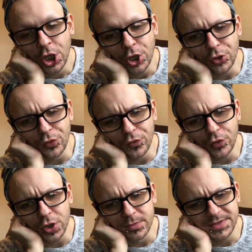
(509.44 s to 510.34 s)
who
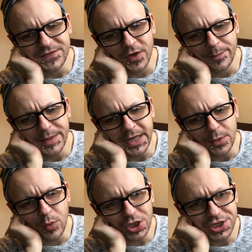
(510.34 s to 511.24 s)
comes from the
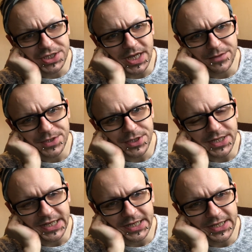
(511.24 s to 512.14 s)
Watchers Council
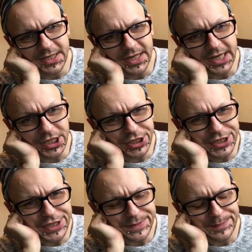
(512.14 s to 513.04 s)
in
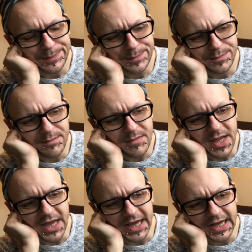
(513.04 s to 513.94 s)
England,
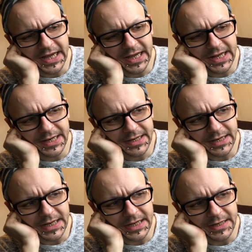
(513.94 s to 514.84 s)
and
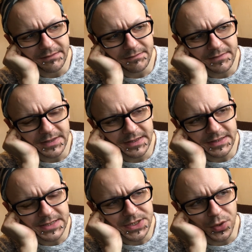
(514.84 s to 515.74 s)

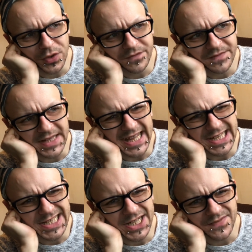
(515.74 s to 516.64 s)
it's sort of the
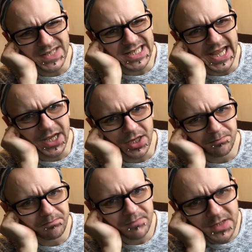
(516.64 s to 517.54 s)
legacy of the Slayer
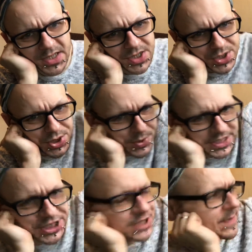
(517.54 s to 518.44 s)

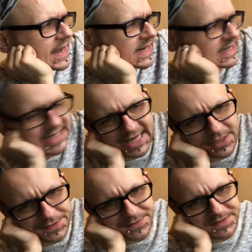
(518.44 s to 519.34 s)
stretches back into the
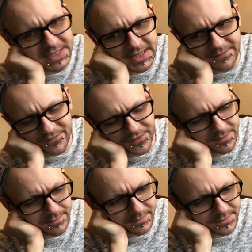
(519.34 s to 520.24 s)
annals of time
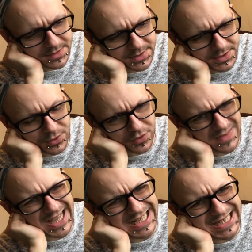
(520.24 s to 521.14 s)
to sort of
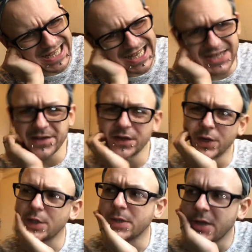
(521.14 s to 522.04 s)
like
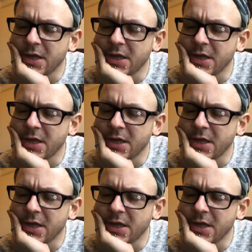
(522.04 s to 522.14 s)
Neanderthal